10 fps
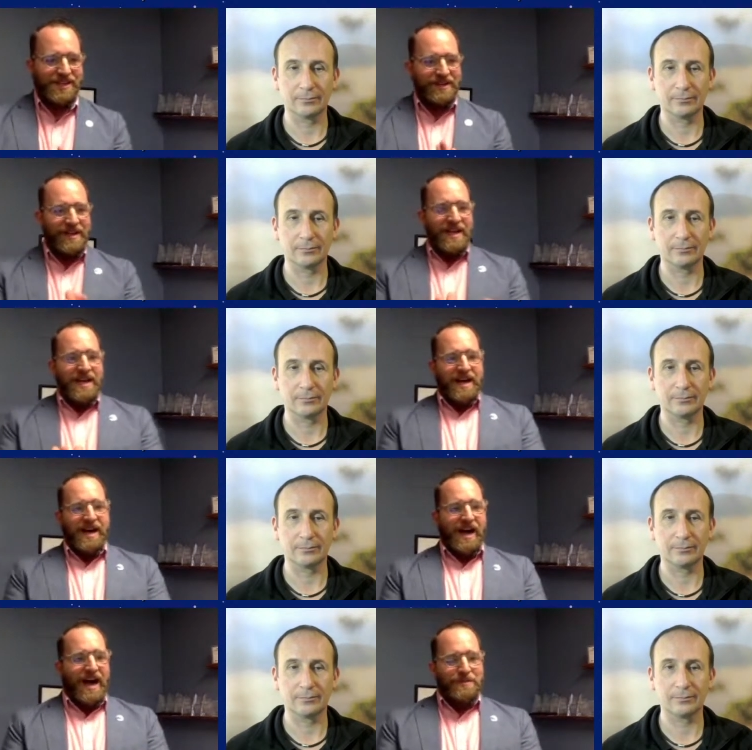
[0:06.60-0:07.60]
Speaker 1: here.
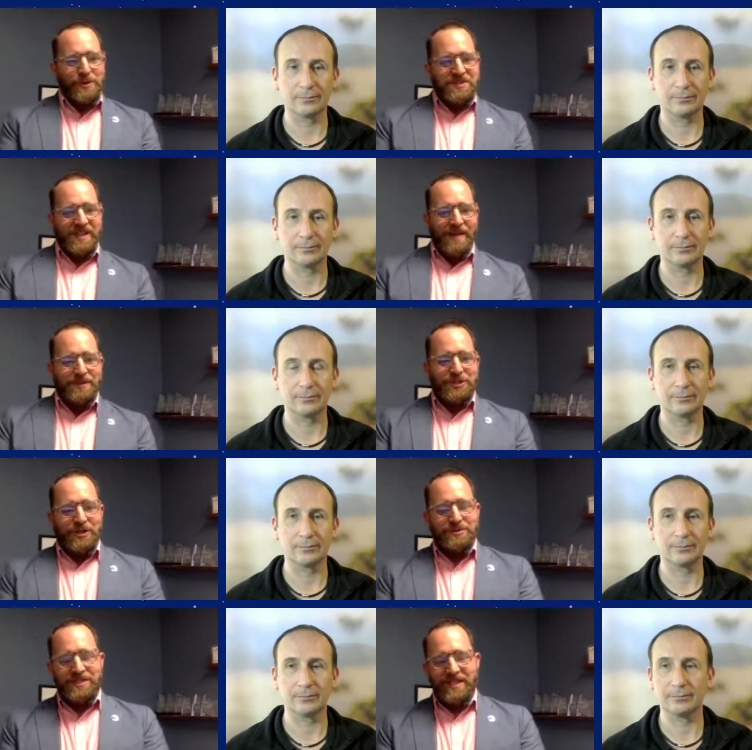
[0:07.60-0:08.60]
Uh, I'm with Simon
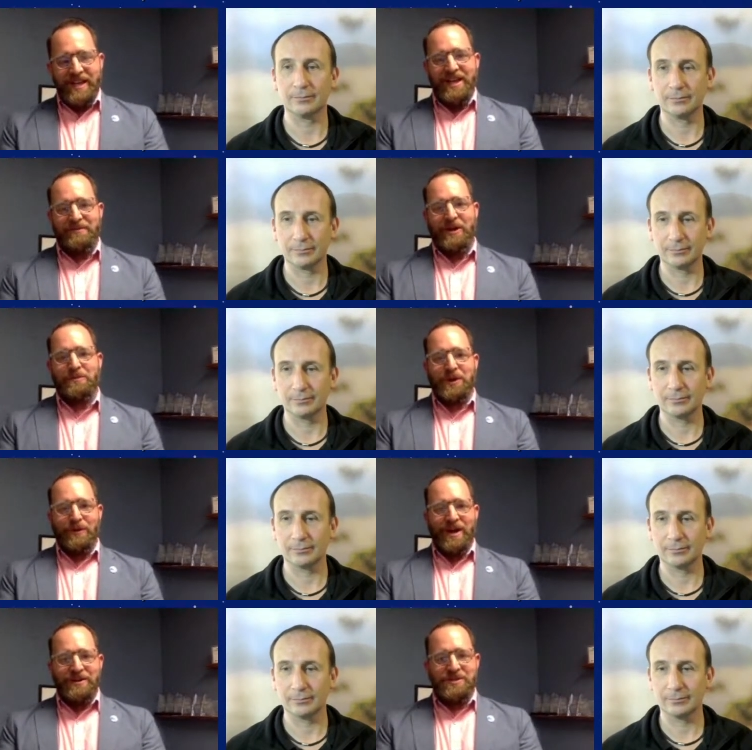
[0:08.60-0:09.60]
Jones today of
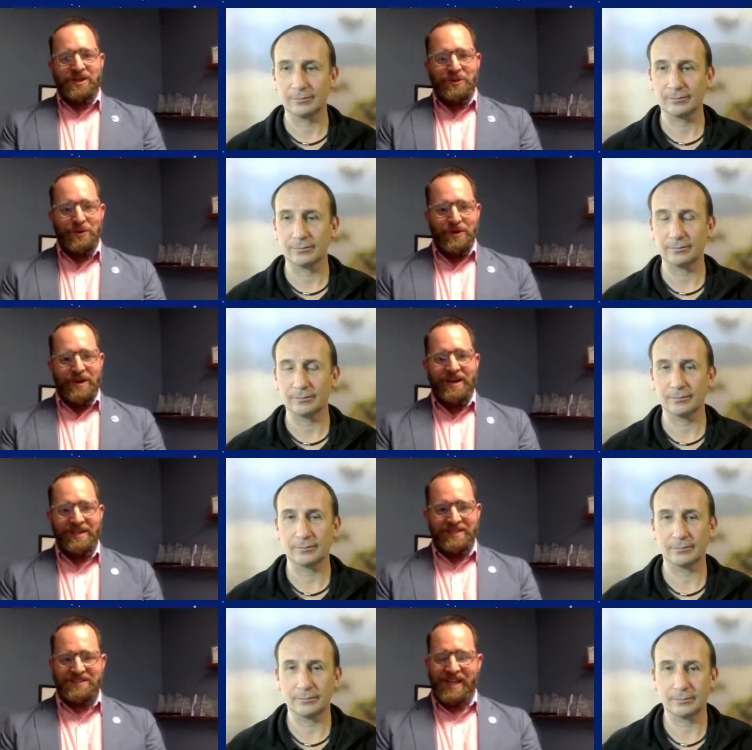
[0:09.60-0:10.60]
helpingrhinos.org.
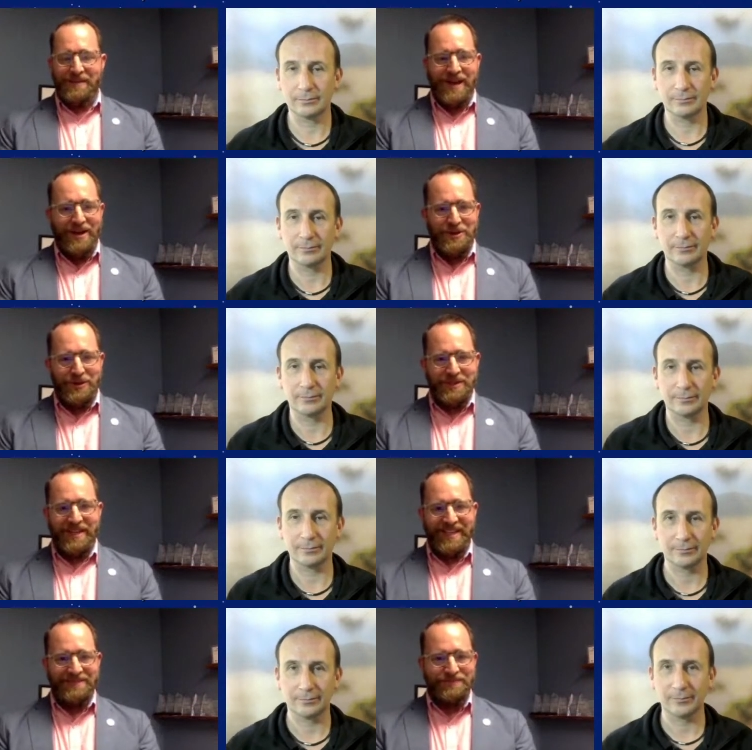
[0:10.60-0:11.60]
Simon, how are you
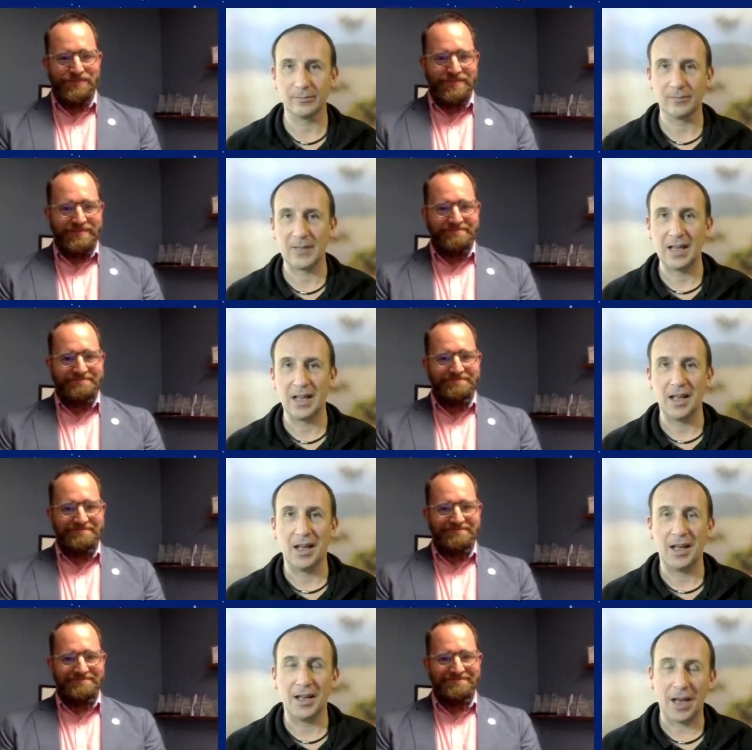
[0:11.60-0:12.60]
doing today?
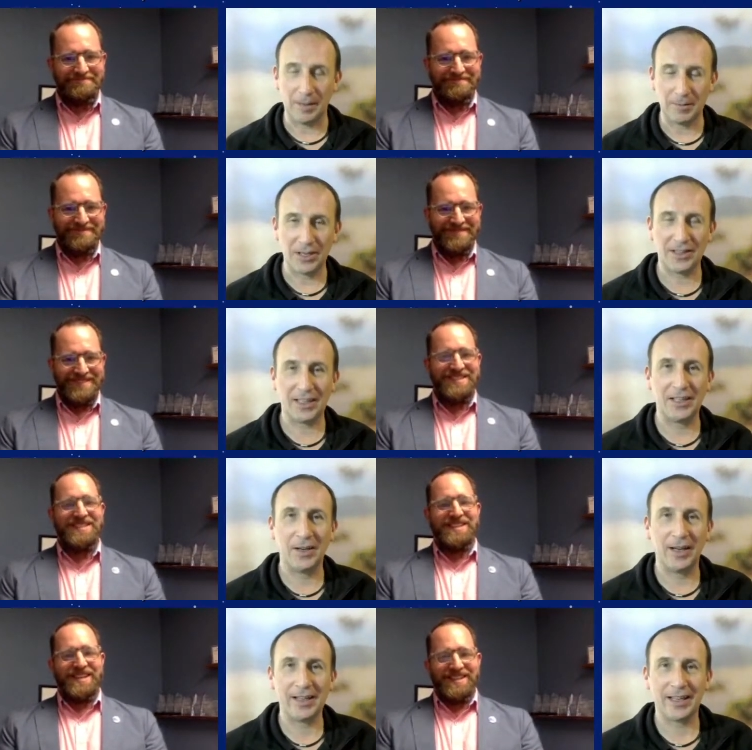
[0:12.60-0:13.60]
Speaker 2: I'm good, thank you.
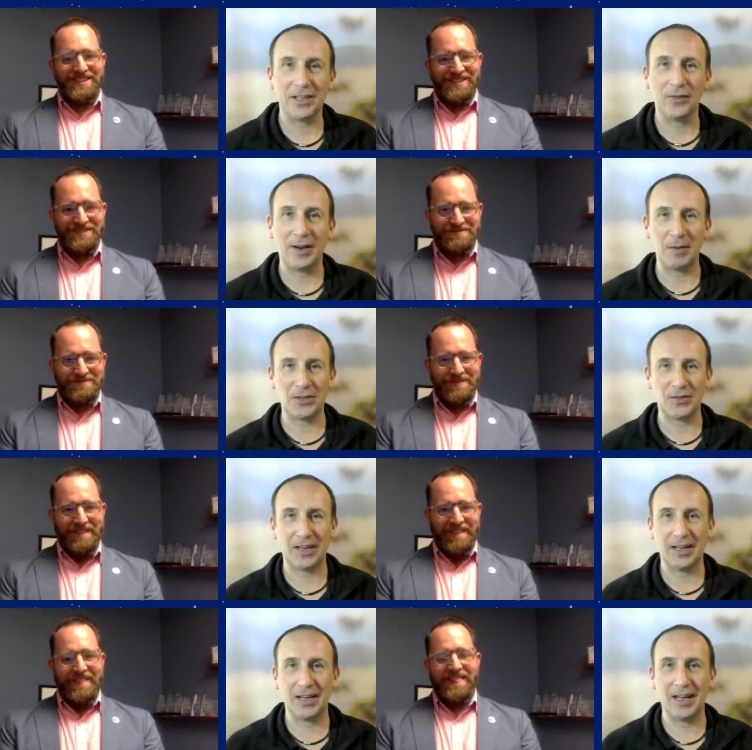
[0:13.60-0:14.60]
Hey, thank you very much
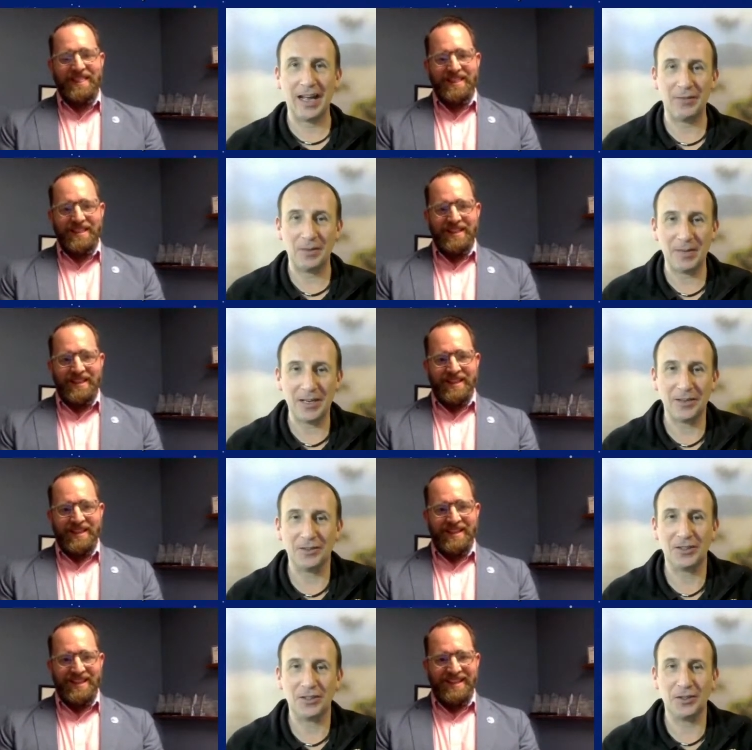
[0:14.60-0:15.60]
for having me
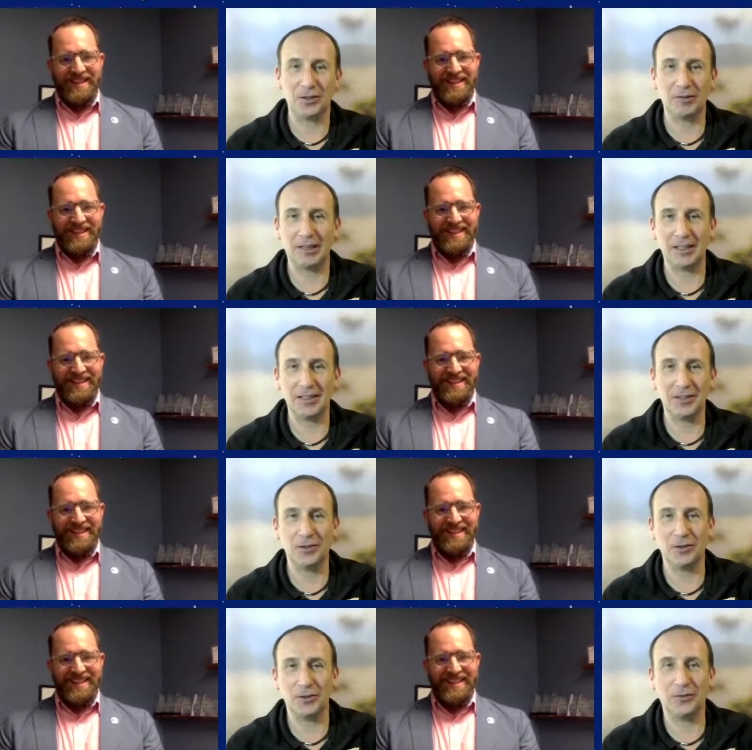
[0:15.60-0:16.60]
onto your uh,
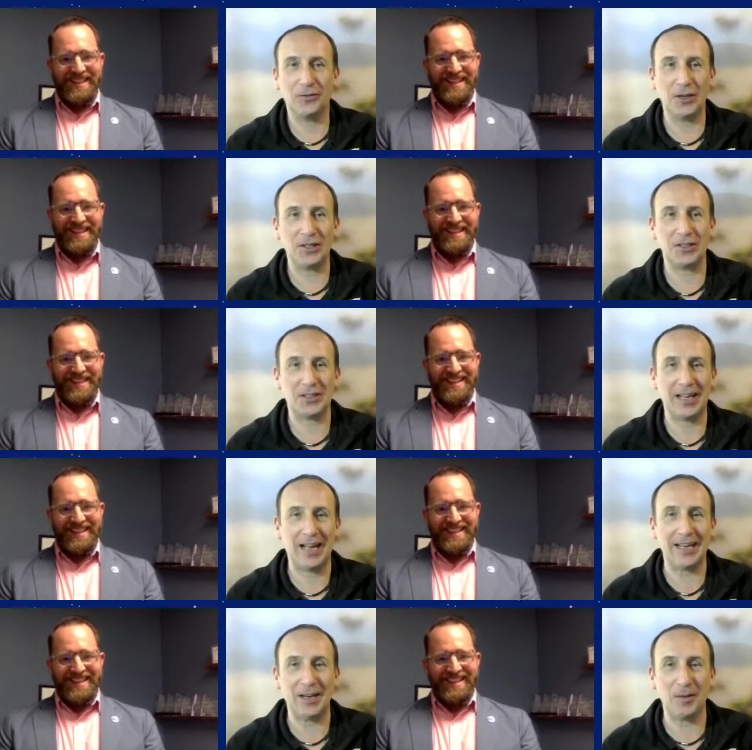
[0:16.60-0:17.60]
your, your, first
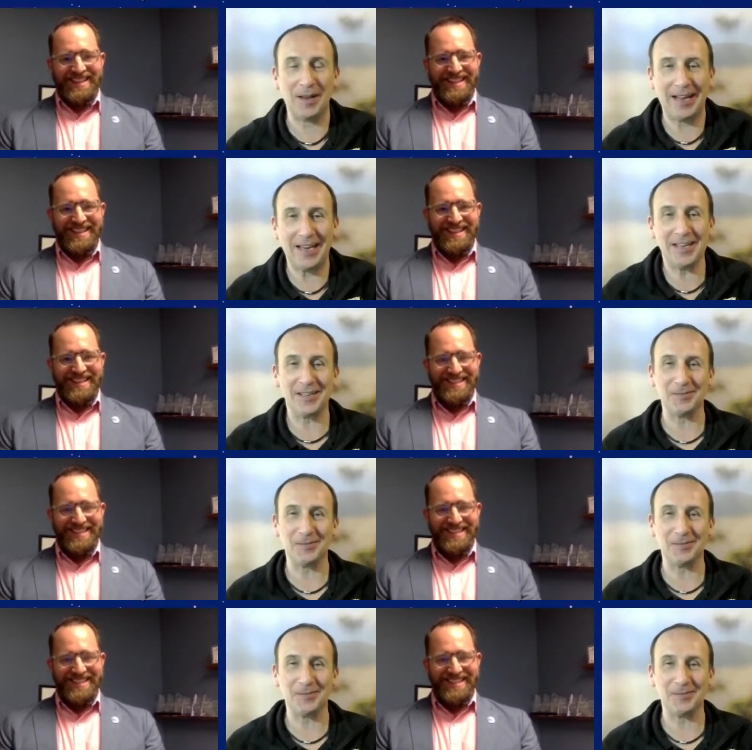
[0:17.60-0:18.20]
Hanging with Haig.